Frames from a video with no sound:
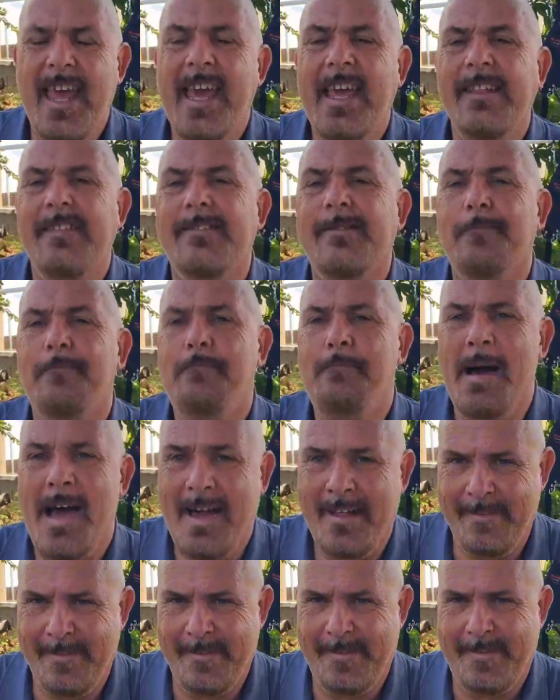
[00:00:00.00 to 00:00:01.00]
it's
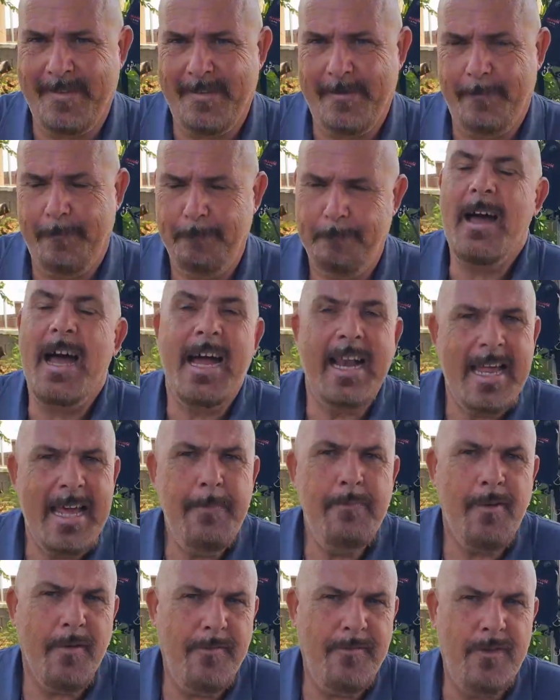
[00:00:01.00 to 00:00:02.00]
pants, and he
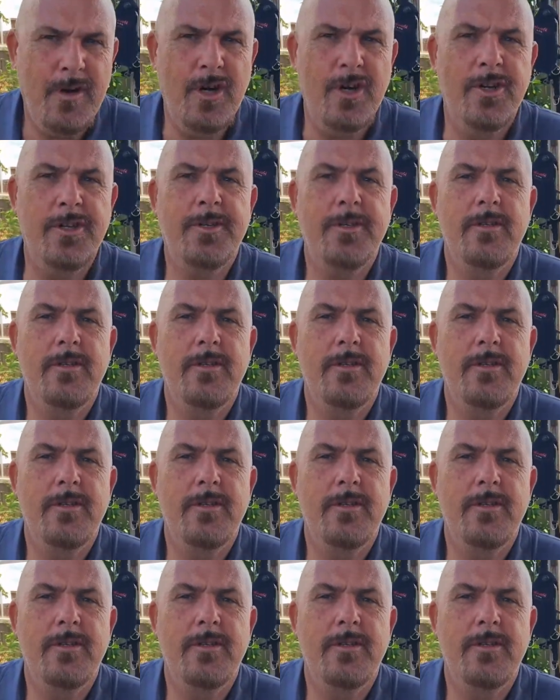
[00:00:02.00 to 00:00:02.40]
preferred